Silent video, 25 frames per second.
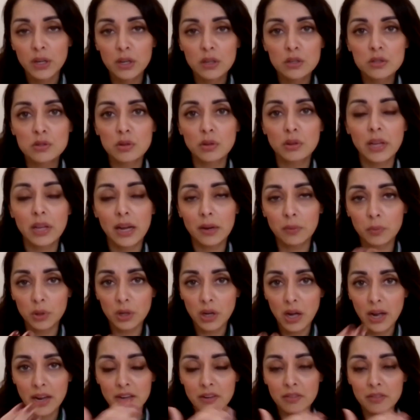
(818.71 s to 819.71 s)
So that will
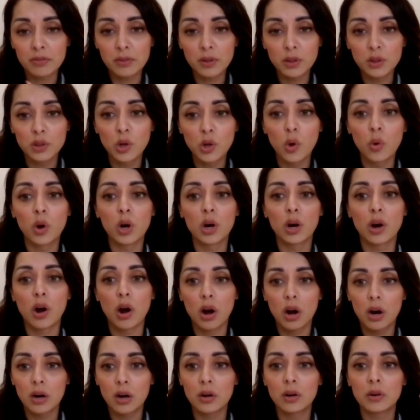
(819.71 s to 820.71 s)
kind of lower
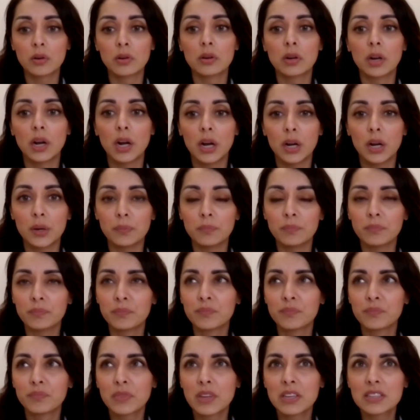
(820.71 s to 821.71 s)
our
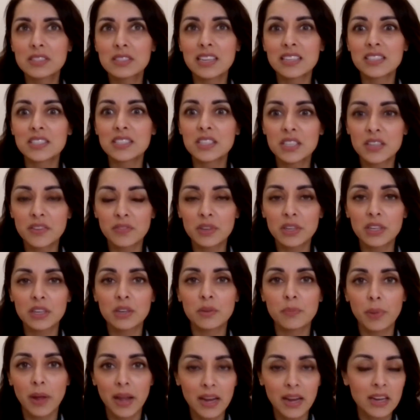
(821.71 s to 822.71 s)
sensitivity to
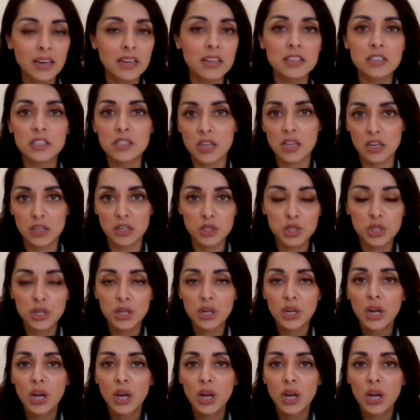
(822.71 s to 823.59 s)
pain and such.